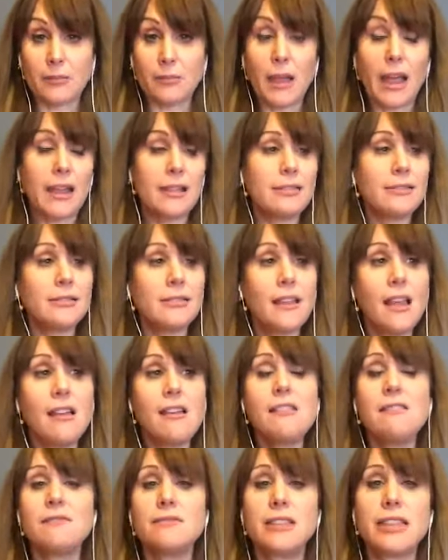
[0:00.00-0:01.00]
I
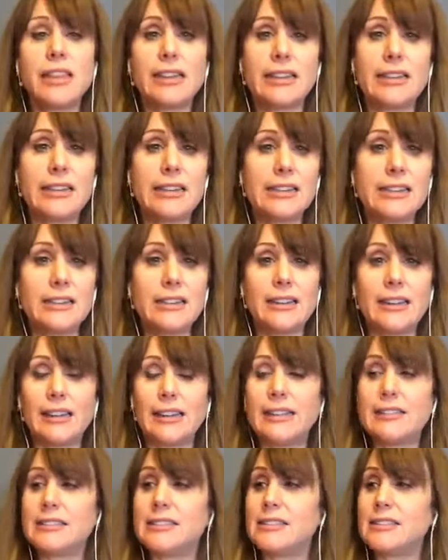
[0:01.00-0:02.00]
love that he
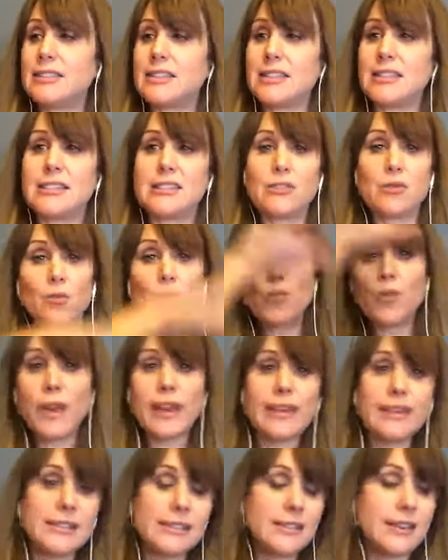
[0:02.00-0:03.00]
is this
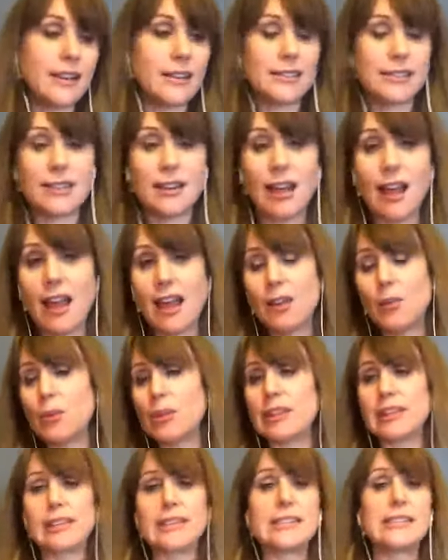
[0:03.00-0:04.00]
Renaissance guy with
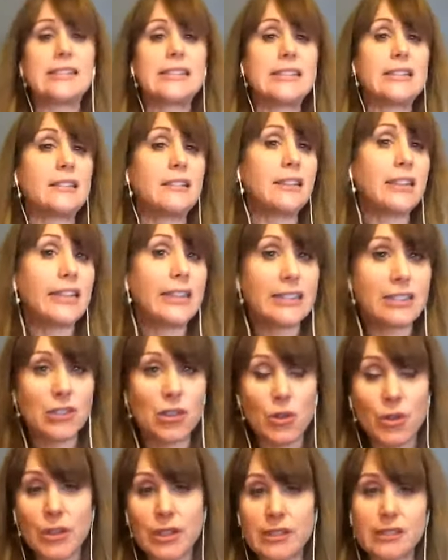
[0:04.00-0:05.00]
a gazillion
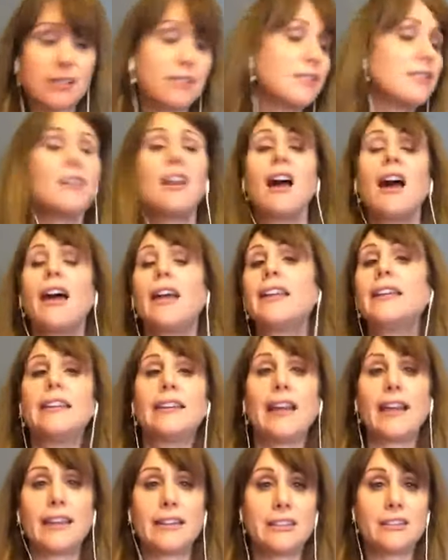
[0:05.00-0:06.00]
interests, not a
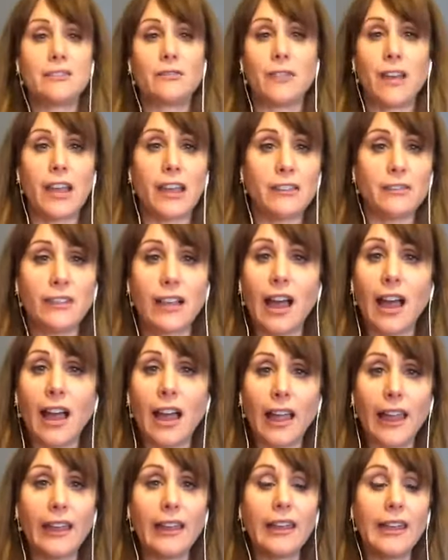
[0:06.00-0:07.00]
9-to-5
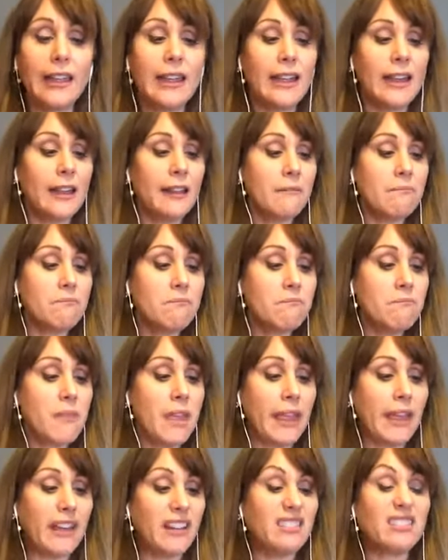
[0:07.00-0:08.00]
guy,
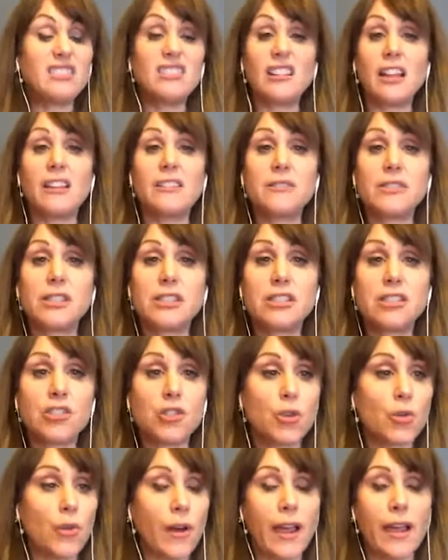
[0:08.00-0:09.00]
and loves to
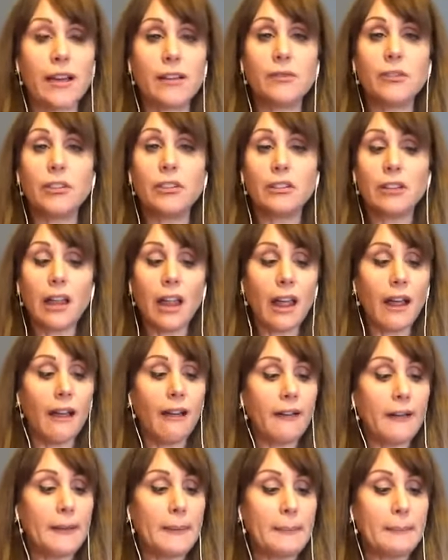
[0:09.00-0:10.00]
travel,
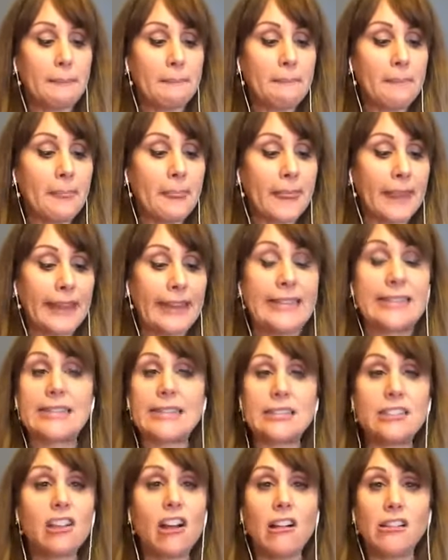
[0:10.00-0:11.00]
is
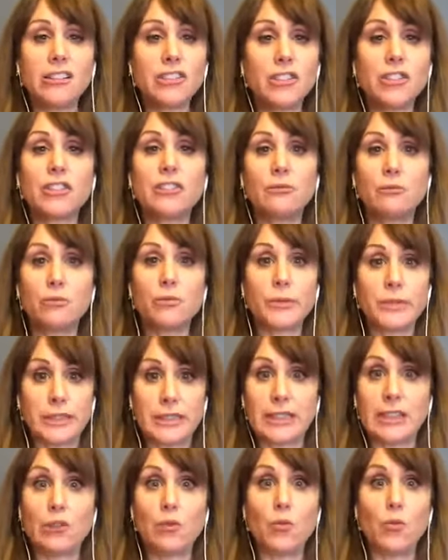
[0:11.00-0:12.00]
into all sorts of
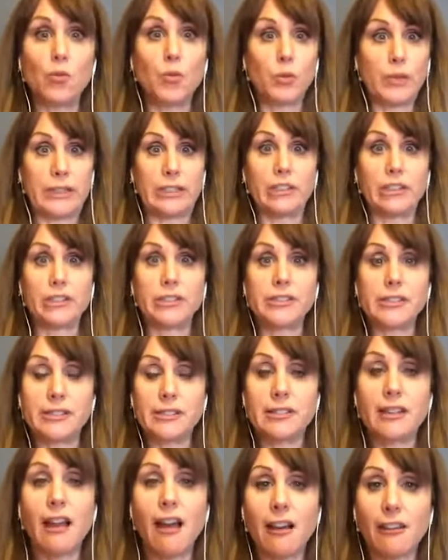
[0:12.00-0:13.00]
really weird
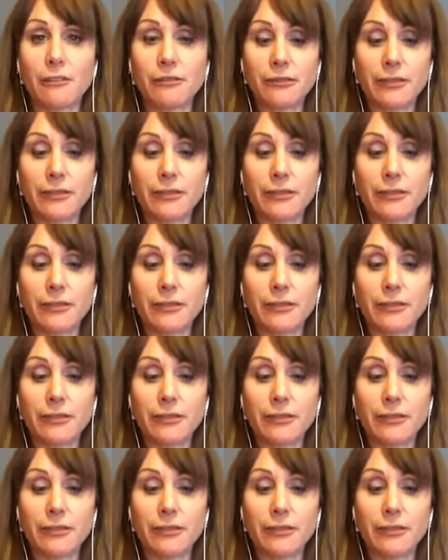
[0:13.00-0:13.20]
stuff.